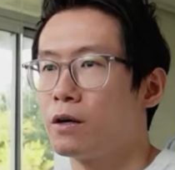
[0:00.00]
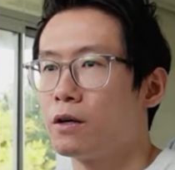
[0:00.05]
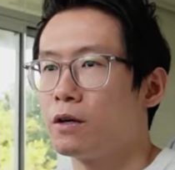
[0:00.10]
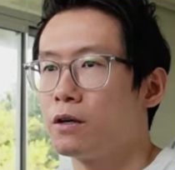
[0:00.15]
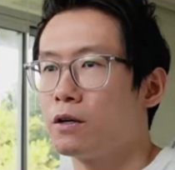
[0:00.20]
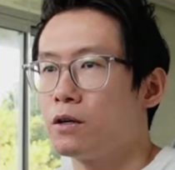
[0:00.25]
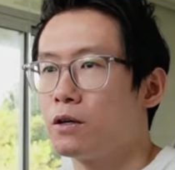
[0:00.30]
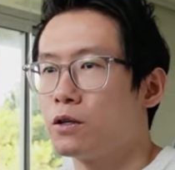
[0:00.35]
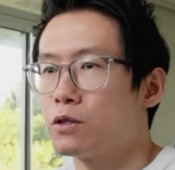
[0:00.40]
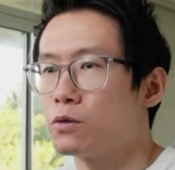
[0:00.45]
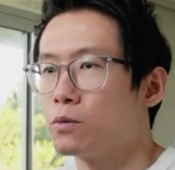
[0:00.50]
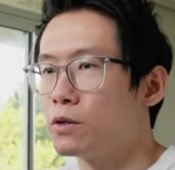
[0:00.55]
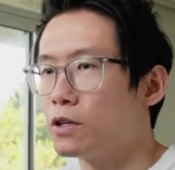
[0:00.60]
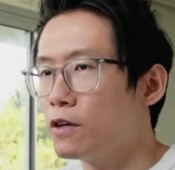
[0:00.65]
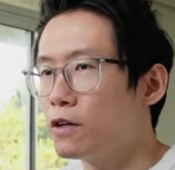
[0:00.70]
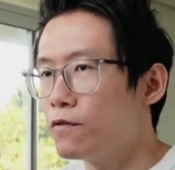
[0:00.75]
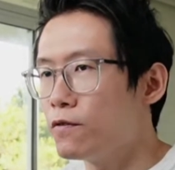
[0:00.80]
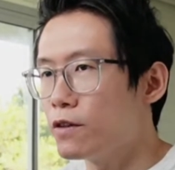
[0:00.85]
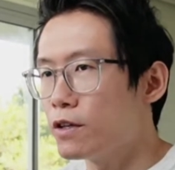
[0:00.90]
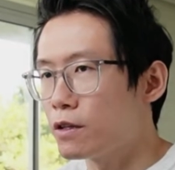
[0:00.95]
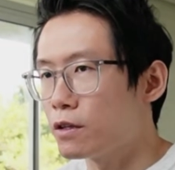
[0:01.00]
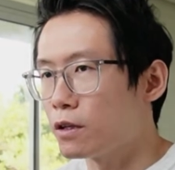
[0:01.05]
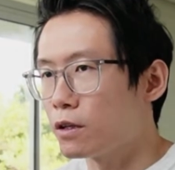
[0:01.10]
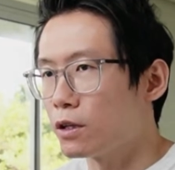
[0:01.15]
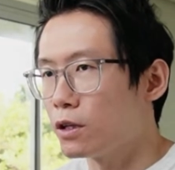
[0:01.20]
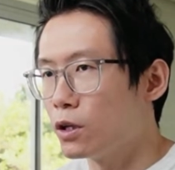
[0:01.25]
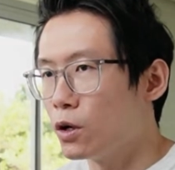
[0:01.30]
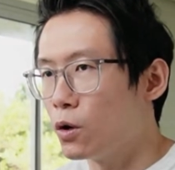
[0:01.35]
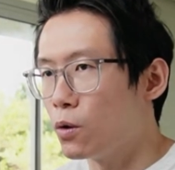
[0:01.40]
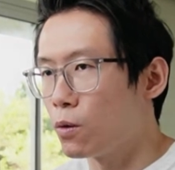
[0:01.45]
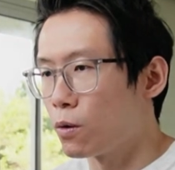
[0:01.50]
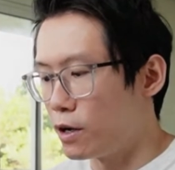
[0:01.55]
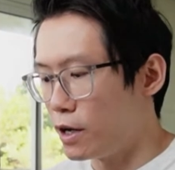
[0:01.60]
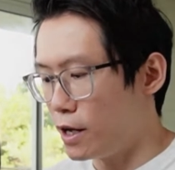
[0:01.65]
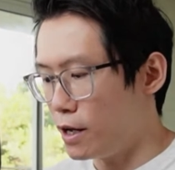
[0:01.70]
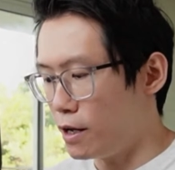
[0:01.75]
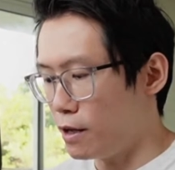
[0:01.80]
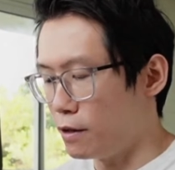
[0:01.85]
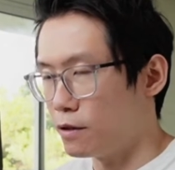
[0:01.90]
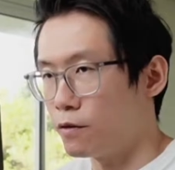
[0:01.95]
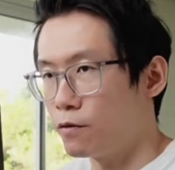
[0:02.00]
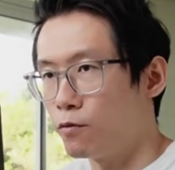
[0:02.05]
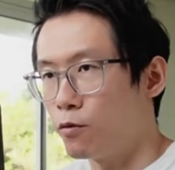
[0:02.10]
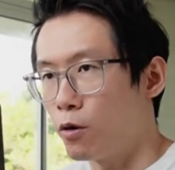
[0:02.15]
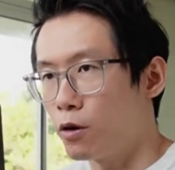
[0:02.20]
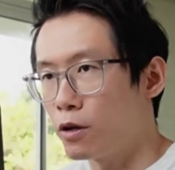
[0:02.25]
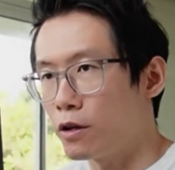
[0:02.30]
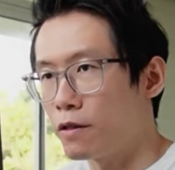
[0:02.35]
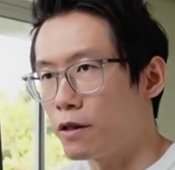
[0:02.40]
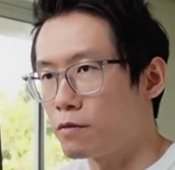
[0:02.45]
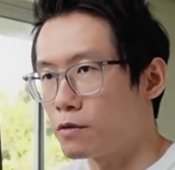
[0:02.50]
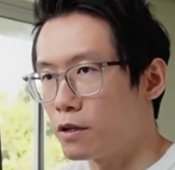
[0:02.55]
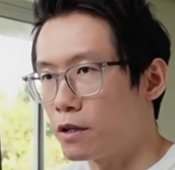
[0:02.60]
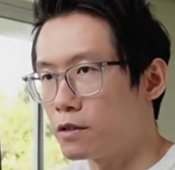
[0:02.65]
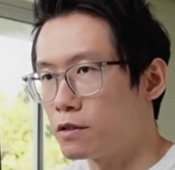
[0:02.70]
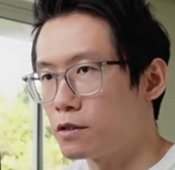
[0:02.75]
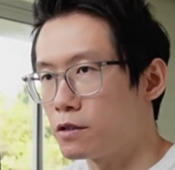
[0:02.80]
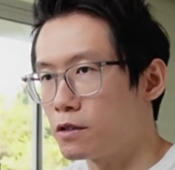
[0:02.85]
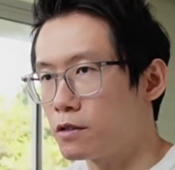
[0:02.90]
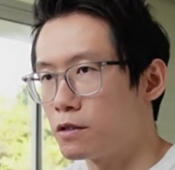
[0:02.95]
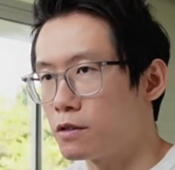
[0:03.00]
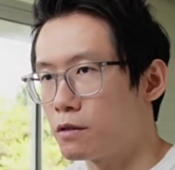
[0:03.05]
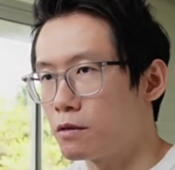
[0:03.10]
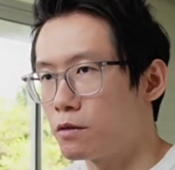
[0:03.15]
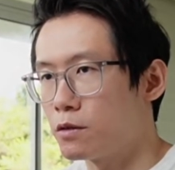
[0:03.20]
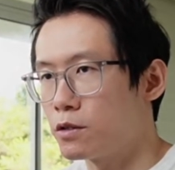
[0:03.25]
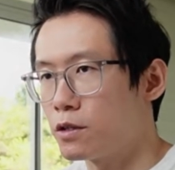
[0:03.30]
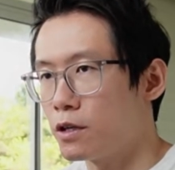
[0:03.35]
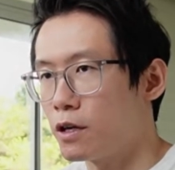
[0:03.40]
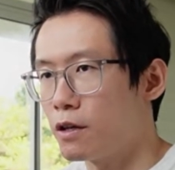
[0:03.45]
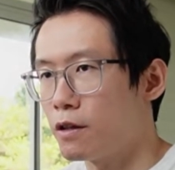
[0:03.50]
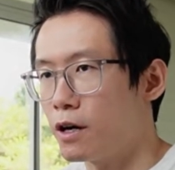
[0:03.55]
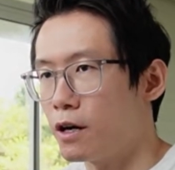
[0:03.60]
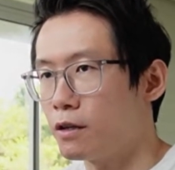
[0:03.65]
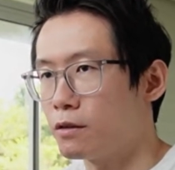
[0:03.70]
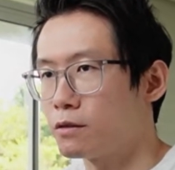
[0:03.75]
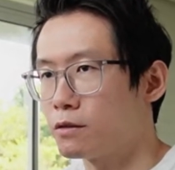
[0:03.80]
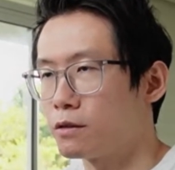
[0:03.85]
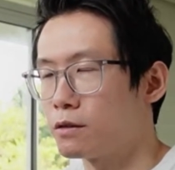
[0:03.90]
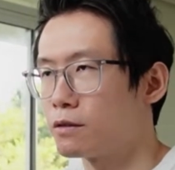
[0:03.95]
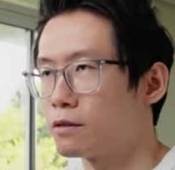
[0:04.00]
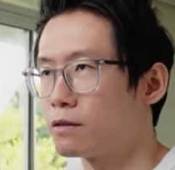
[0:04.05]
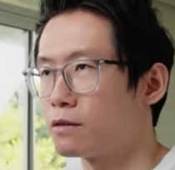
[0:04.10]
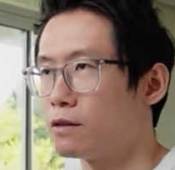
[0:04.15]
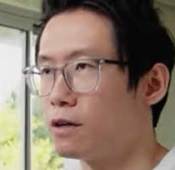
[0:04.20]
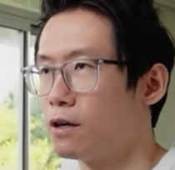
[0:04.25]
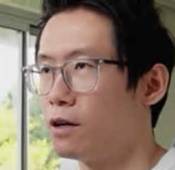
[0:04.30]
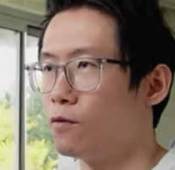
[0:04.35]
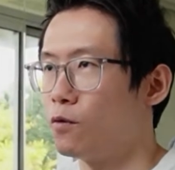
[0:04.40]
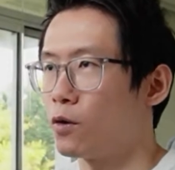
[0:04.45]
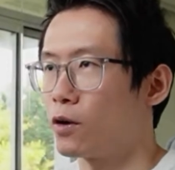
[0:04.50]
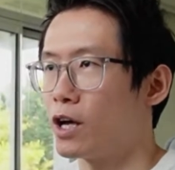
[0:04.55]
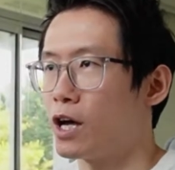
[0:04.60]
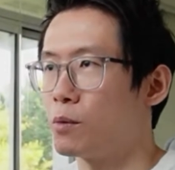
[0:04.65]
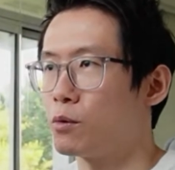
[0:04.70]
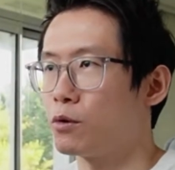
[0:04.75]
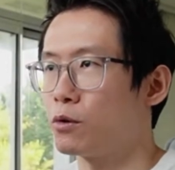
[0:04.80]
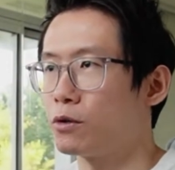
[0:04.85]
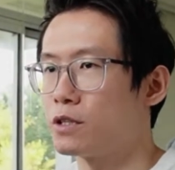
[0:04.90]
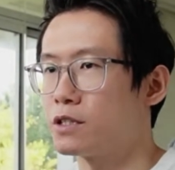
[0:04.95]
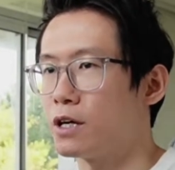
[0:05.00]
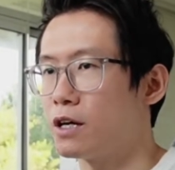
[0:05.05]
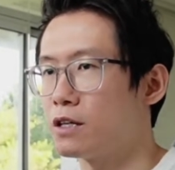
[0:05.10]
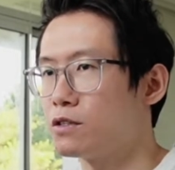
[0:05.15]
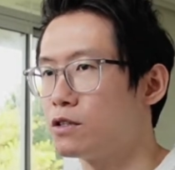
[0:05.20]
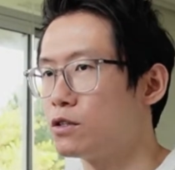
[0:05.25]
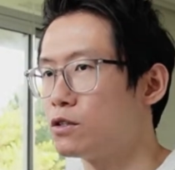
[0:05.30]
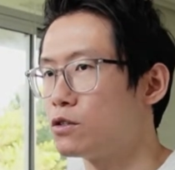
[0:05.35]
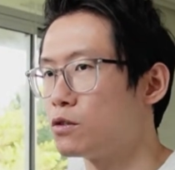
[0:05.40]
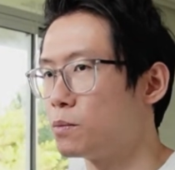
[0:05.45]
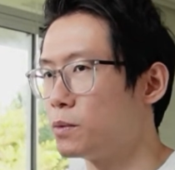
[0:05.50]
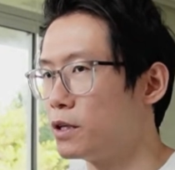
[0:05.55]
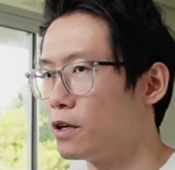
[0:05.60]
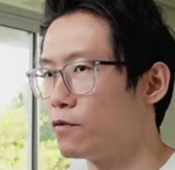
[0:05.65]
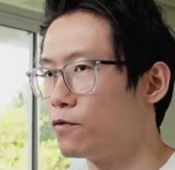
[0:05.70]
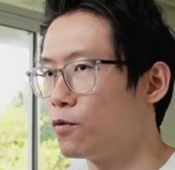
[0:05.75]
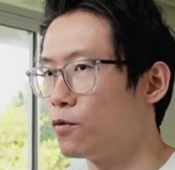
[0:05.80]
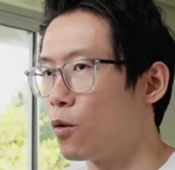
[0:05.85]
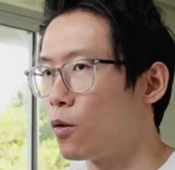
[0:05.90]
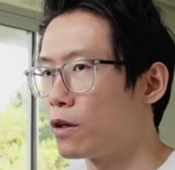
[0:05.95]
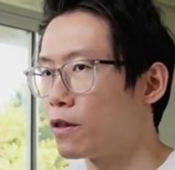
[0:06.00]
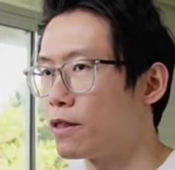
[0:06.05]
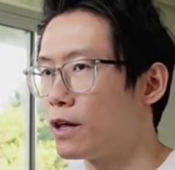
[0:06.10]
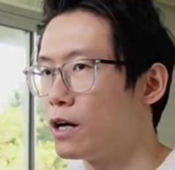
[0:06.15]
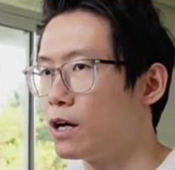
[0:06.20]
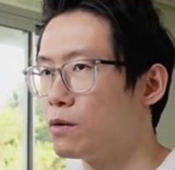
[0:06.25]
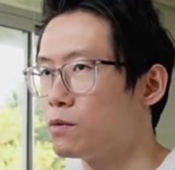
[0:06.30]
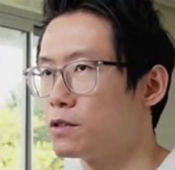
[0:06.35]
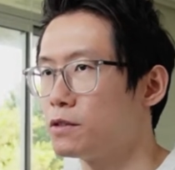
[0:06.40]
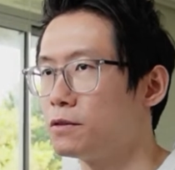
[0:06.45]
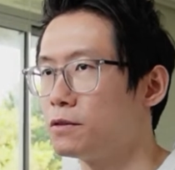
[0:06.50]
So even at the lower end, 40,000, let's just say that vocabulary size needs to be at 40,000.